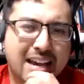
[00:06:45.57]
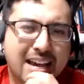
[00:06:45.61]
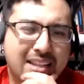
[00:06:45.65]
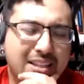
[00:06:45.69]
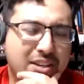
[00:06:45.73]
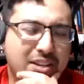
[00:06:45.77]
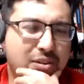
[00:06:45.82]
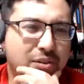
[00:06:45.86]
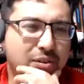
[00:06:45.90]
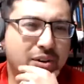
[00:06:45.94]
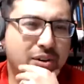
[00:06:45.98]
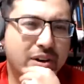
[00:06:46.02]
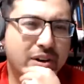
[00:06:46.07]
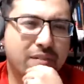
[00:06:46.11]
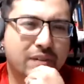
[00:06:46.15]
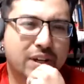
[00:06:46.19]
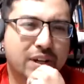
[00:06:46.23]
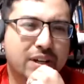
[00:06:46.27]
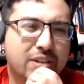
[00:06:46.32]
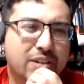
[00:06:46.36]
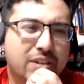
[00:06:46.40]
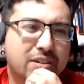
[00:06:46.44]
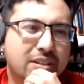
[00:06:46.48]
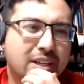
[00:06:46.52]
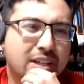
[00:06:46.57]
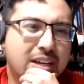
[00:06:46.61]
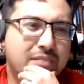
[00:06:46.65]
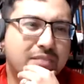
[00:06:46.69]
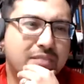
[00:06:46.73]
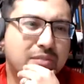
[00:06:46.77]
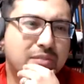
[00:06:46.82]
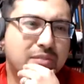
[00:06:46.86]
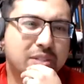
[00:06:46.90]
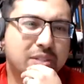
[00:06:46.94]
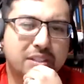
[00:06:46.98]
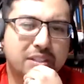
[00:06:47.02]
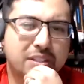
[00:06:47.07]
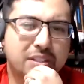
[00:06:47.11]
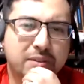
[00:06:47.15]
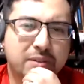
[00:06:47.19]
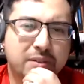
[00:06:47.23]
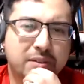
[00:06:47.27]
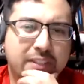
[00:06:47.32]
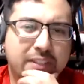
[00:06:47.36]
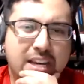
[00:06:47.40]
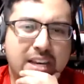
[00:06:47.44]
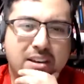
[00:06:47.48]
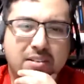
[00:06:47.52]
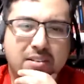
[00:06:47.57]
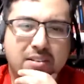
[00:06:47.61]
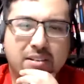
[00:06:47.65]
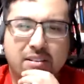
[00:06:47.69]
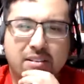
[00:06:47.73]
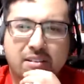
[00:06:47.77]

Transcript: the owner ever go, the guy from System of the Down.